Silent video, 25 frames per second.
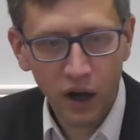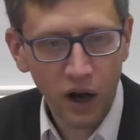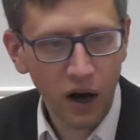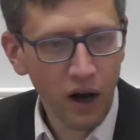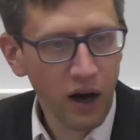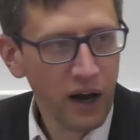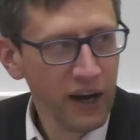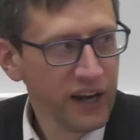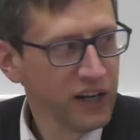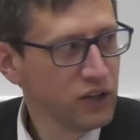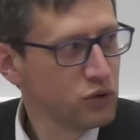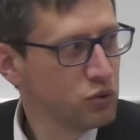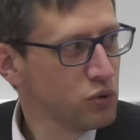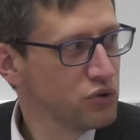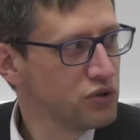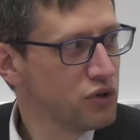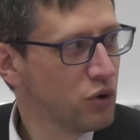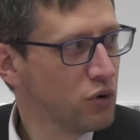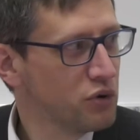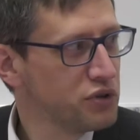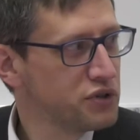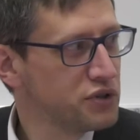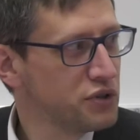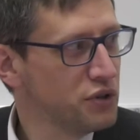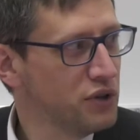It was
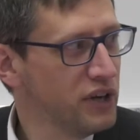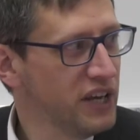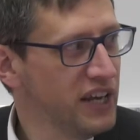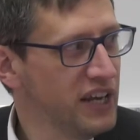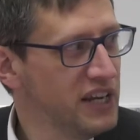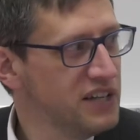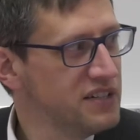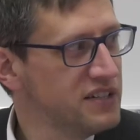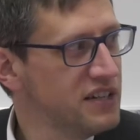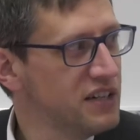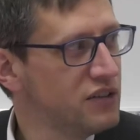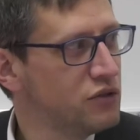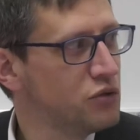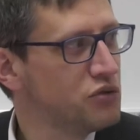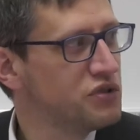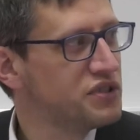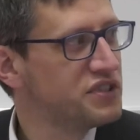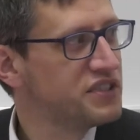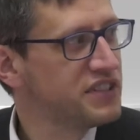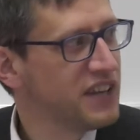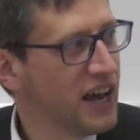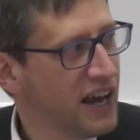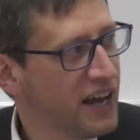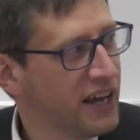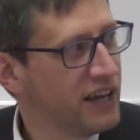also easy to
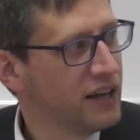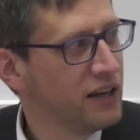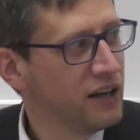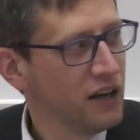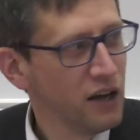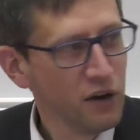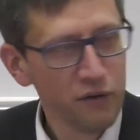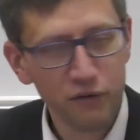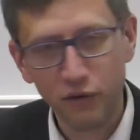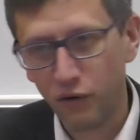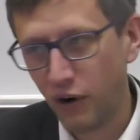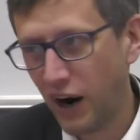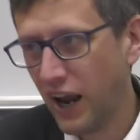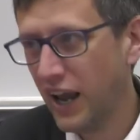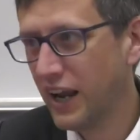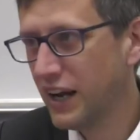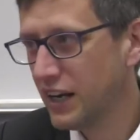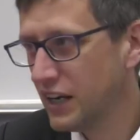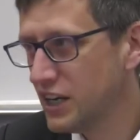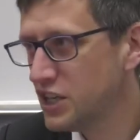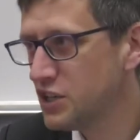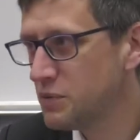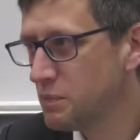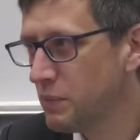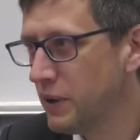say for
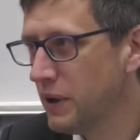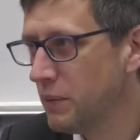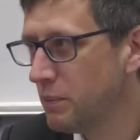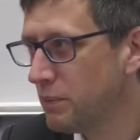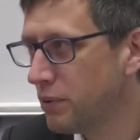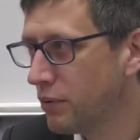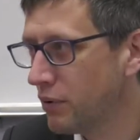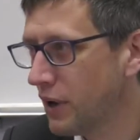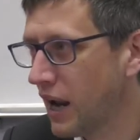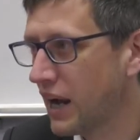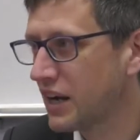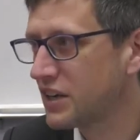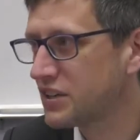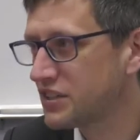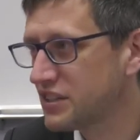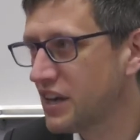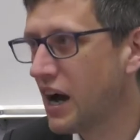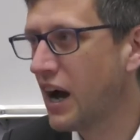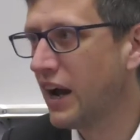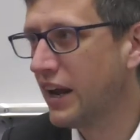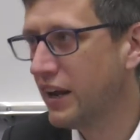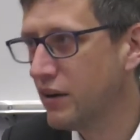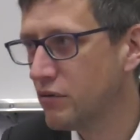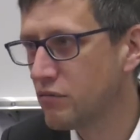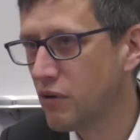English people like
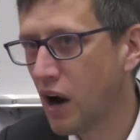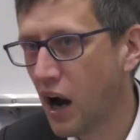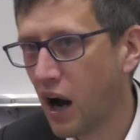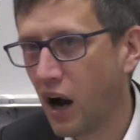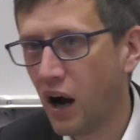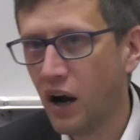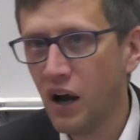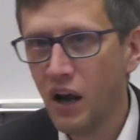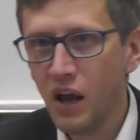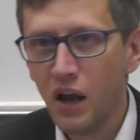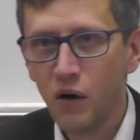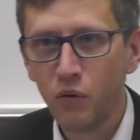Saïra,